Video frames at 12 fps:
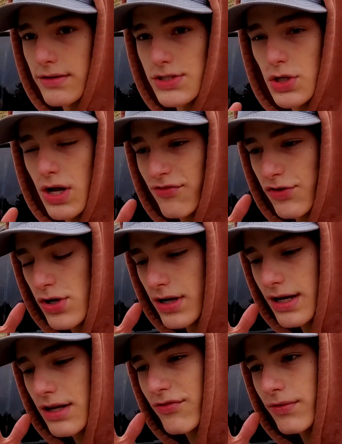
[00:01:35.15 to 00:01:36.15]
So if you can
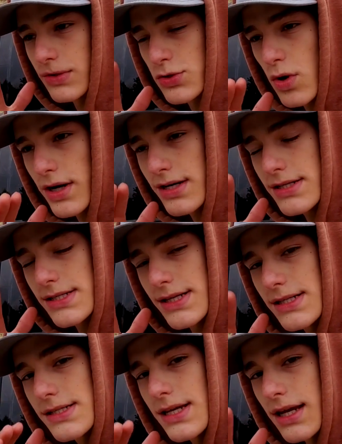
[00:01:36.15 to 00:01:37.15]
get from a 20 to
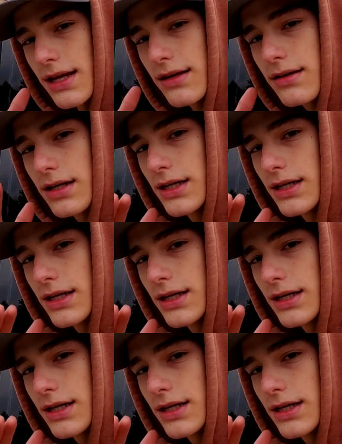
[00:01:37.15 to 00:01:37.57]
16,